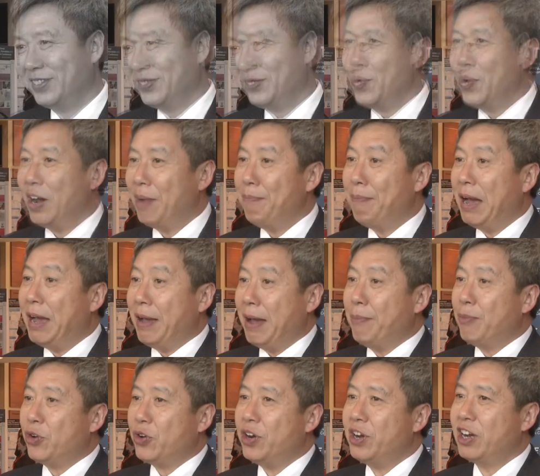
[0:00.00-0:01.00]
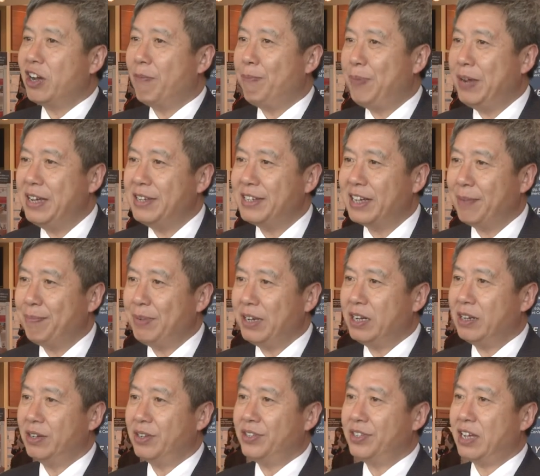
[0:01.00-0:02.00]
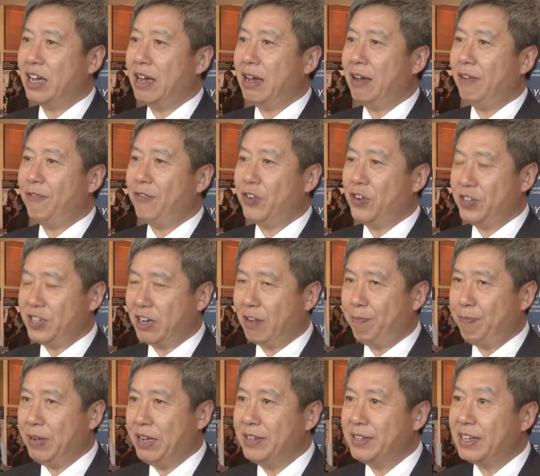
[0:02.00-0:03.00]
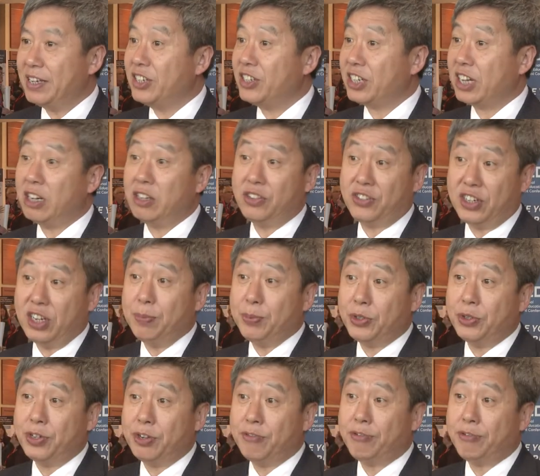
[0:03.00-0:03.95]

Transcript: Well, I'm critical of PISA because first of all, PISA is conceptually